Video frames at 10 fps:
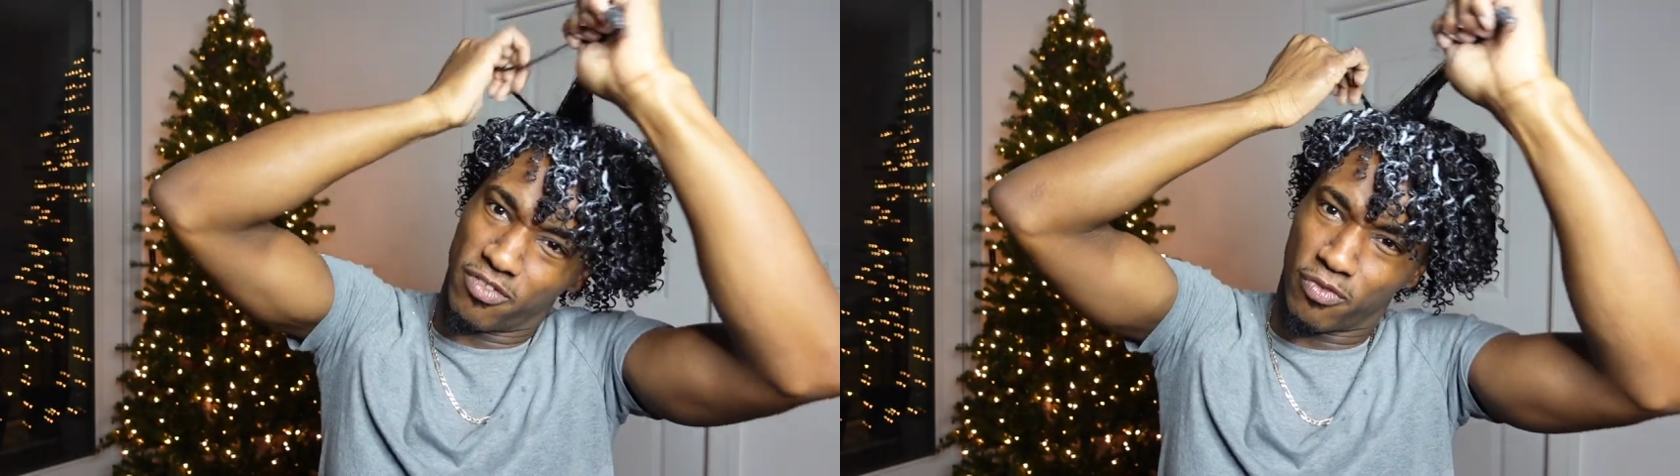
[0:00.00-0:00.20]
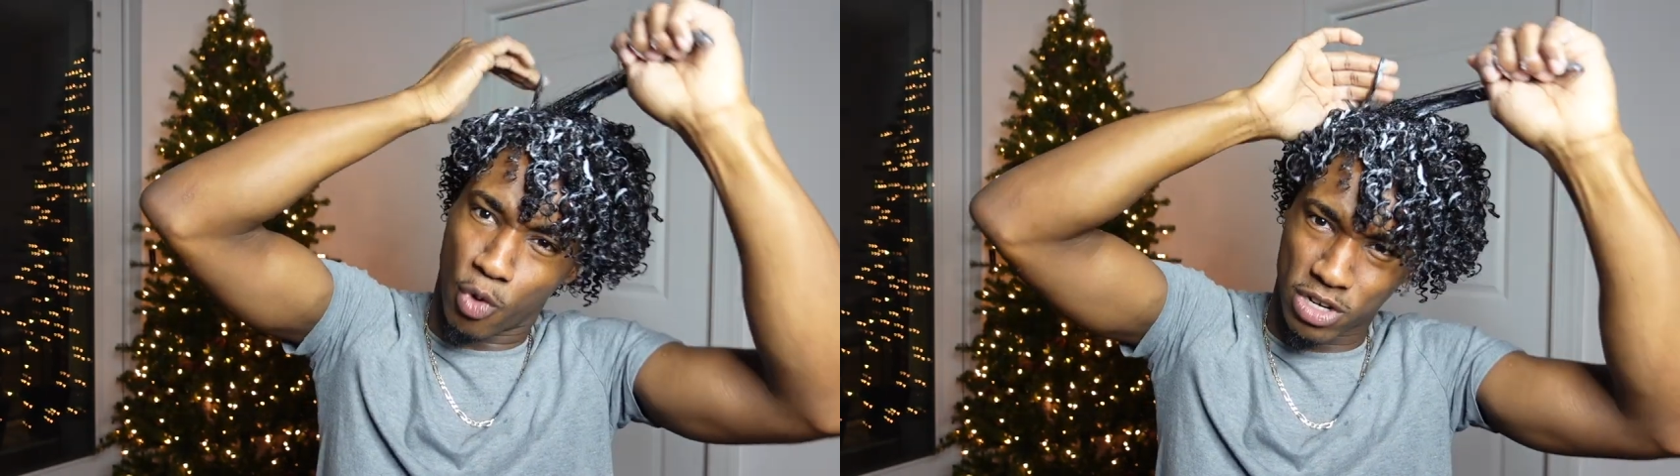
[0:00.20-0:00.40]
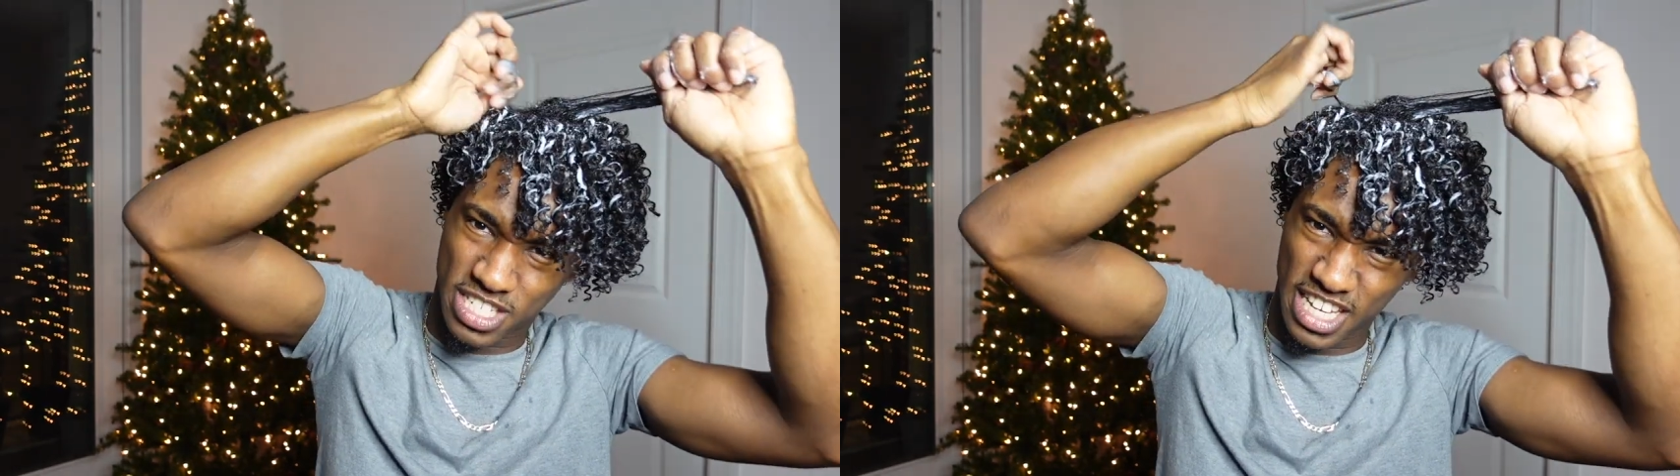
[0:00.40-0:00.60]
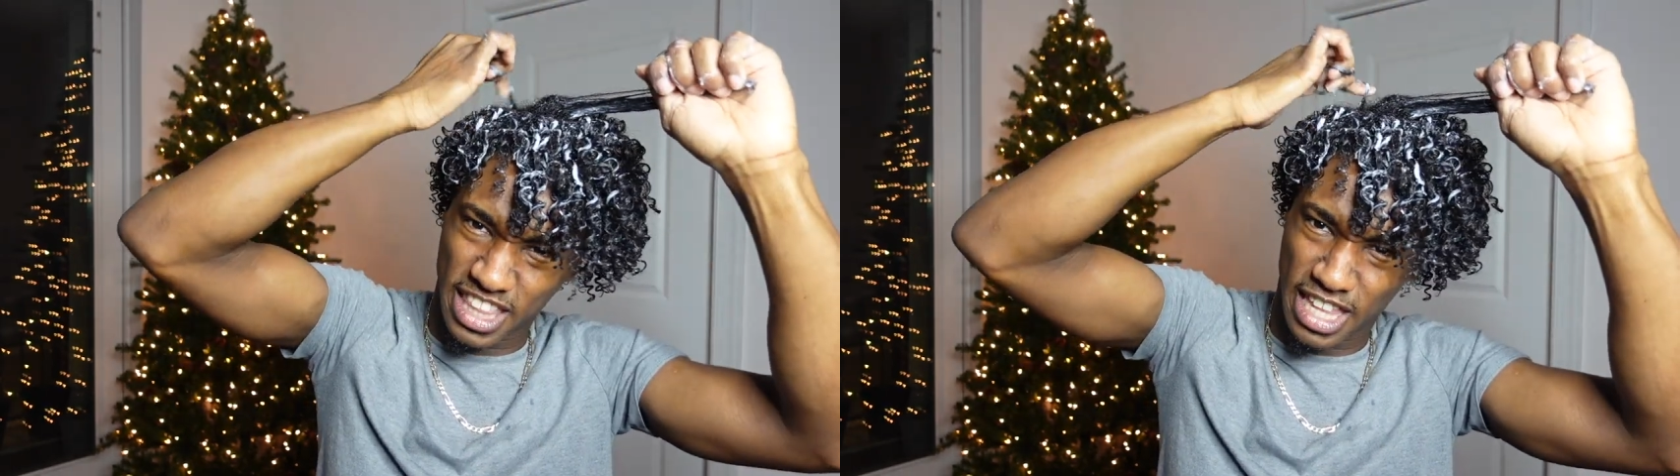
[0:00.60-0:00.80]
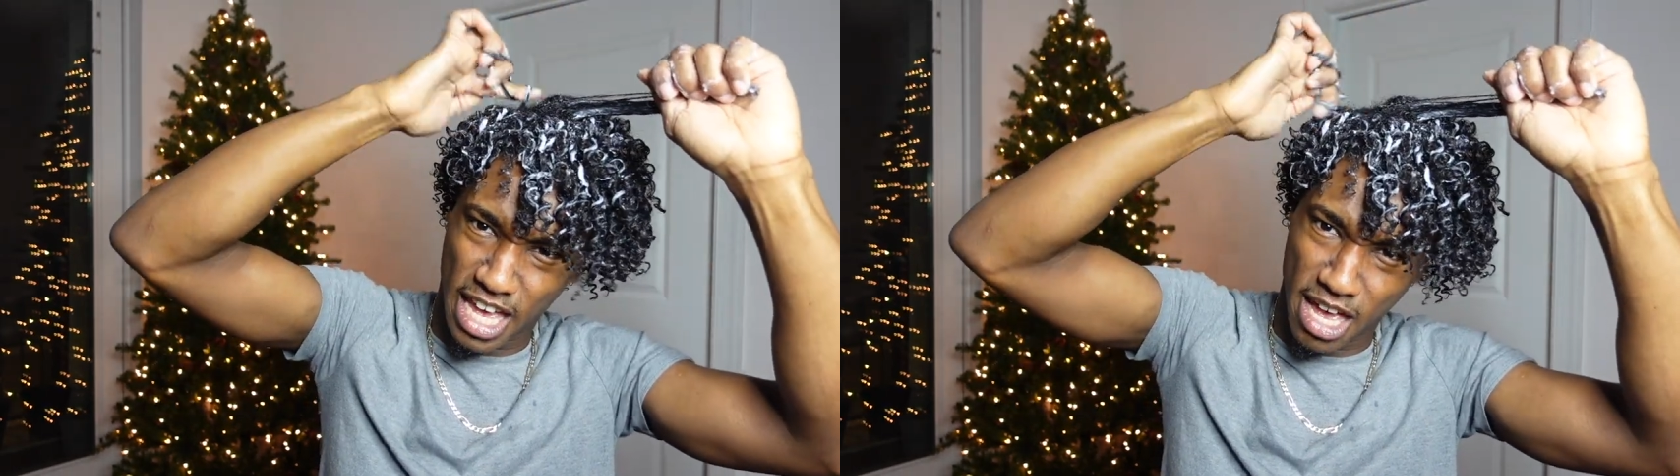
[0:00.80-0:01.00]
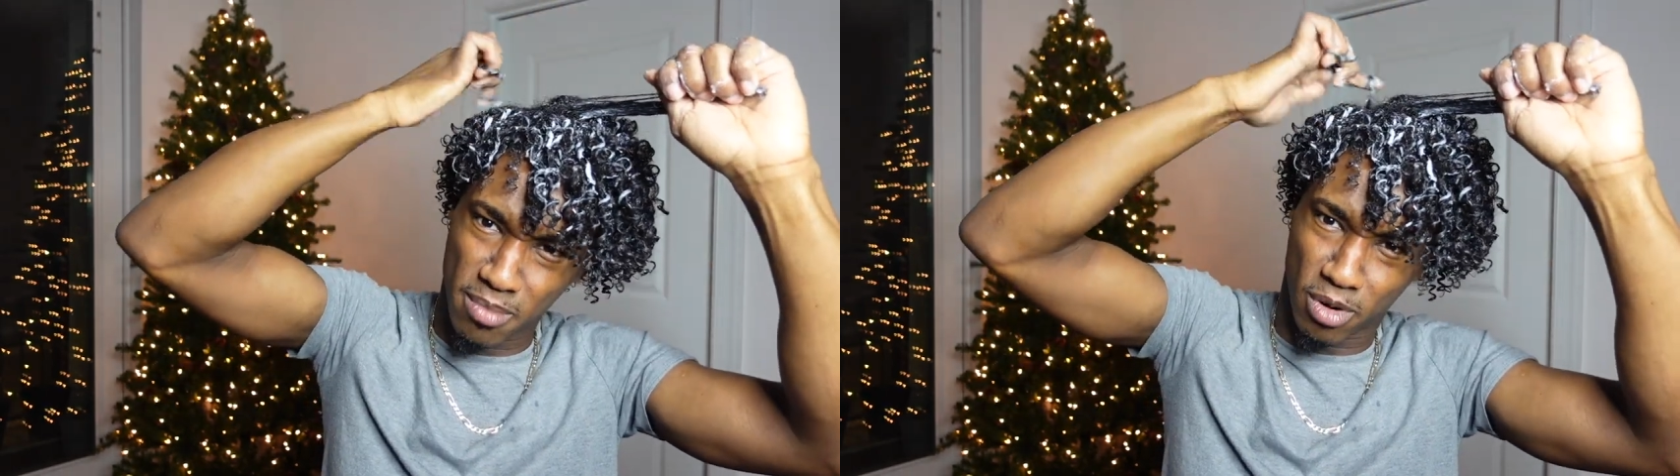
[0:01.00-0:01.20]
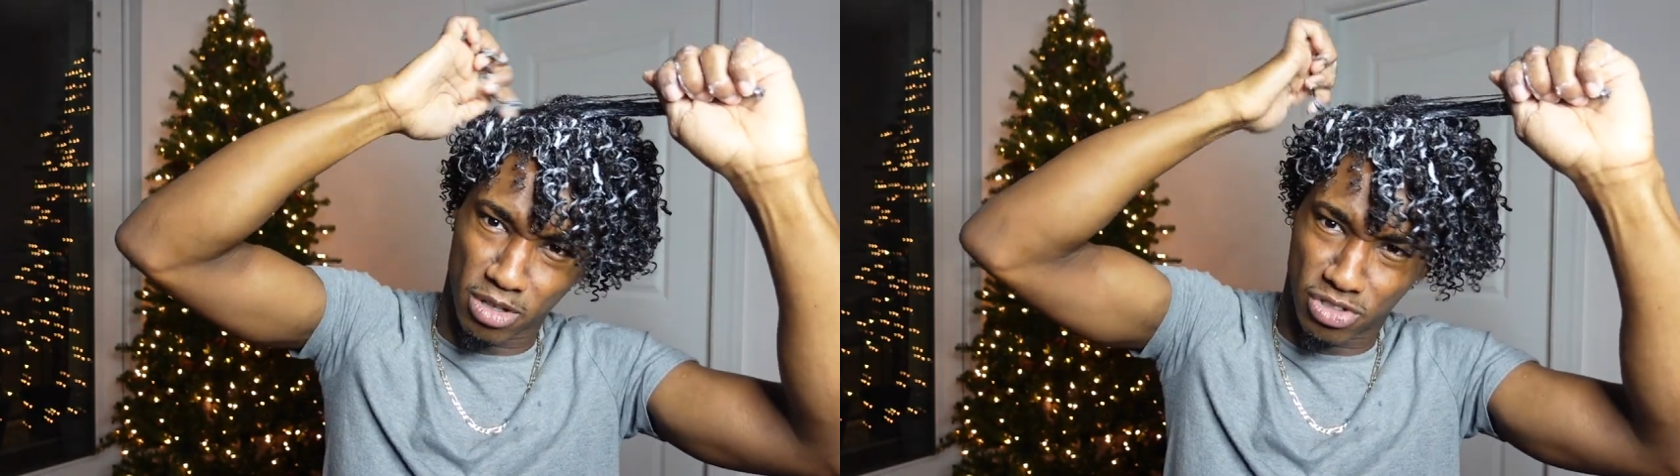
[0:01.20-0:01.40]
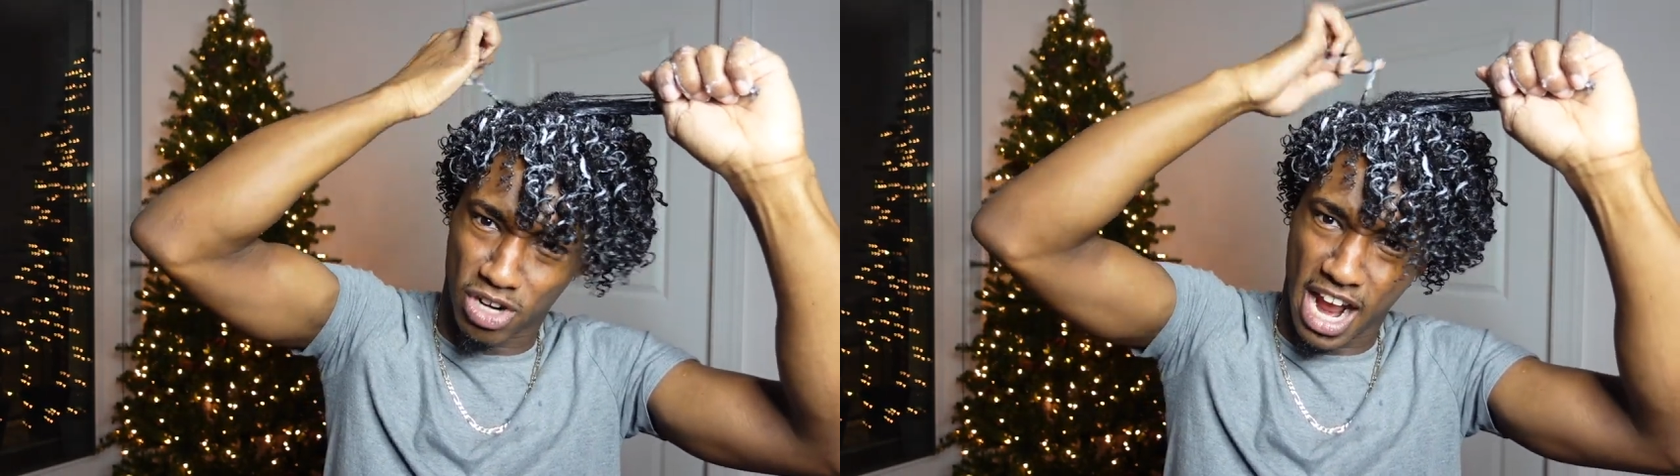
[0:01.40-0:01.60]
forcing them
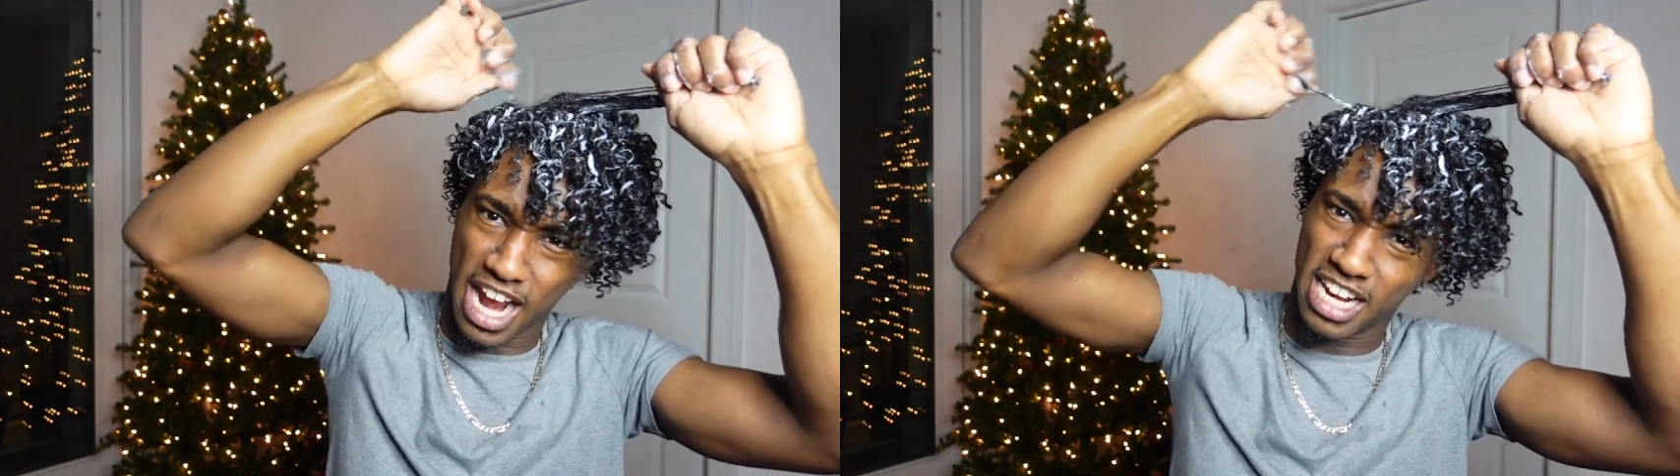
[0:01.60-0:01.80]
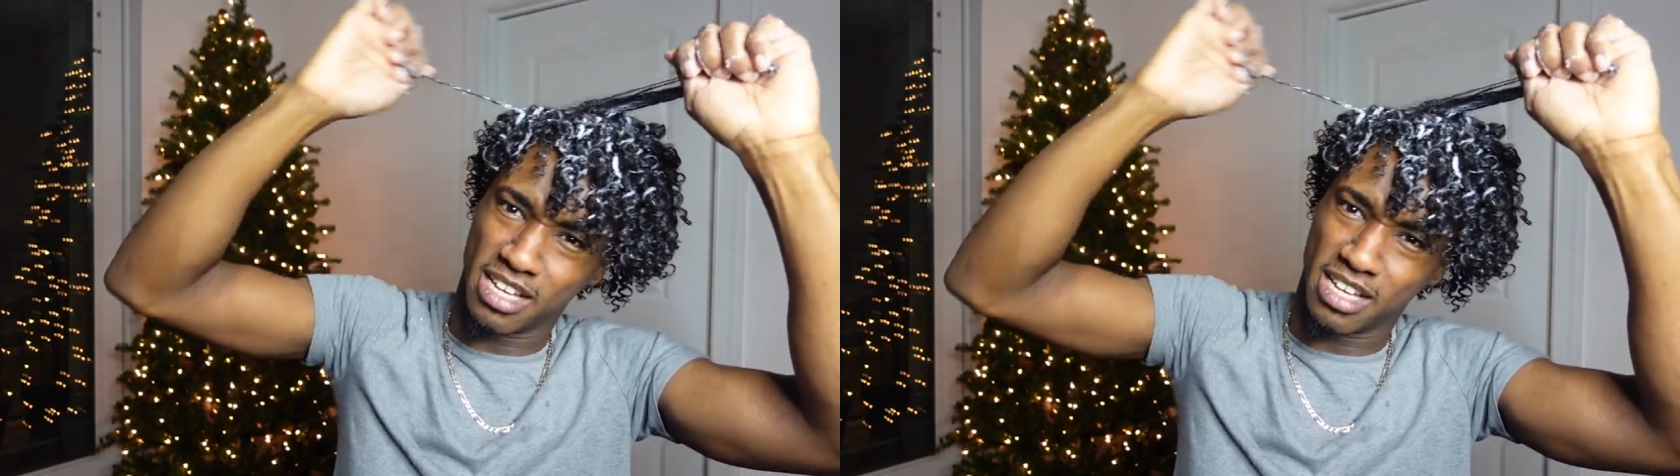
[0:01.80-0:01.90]
or trying